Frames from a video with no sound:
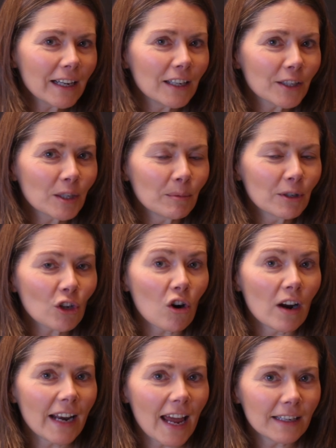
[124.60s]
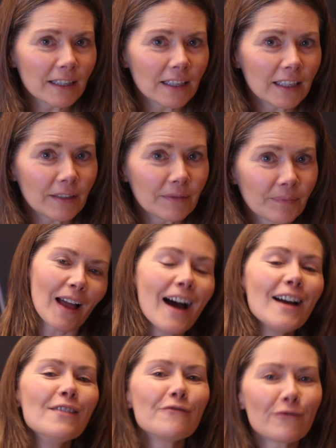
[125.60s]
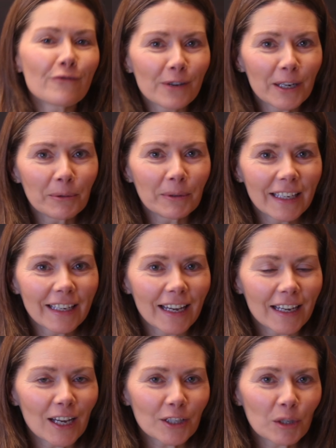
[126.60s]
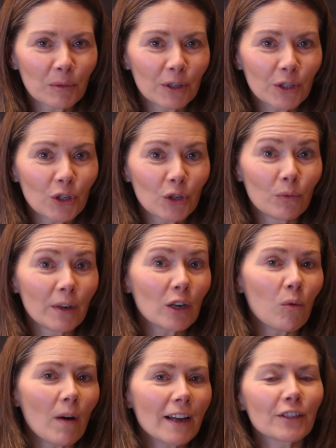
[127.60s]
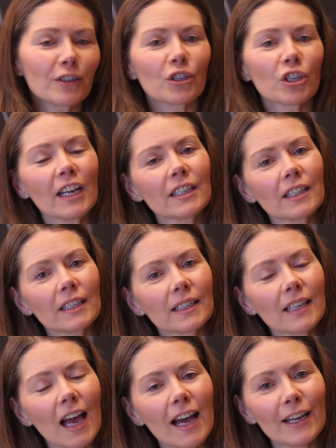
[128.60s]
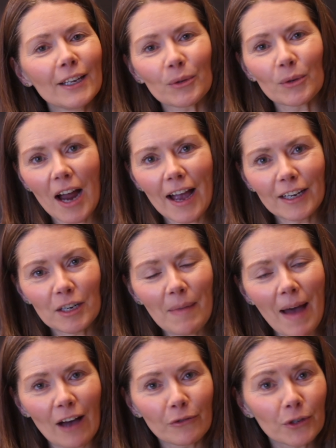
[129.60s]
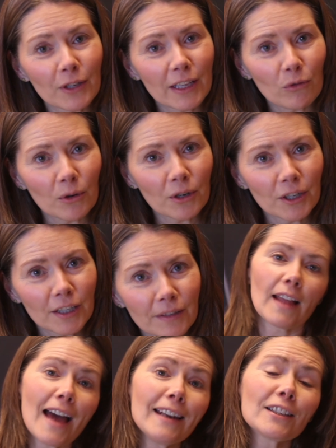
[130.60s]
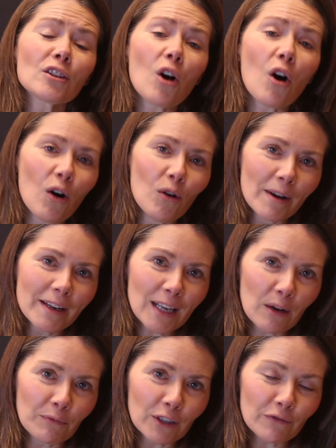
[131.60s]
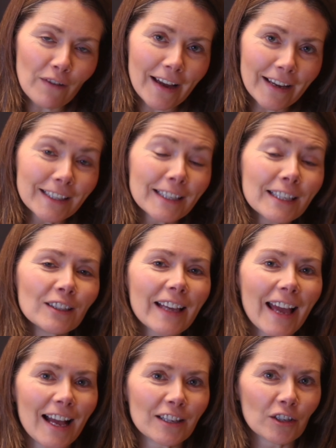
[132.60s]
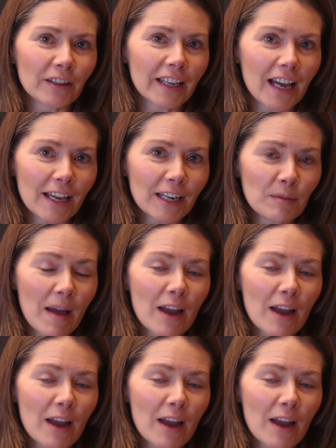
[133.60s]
customers are on Etsy, I frequently get customers who request to change the size or item after they've ordered, and it's always helpful if I can still cancel the item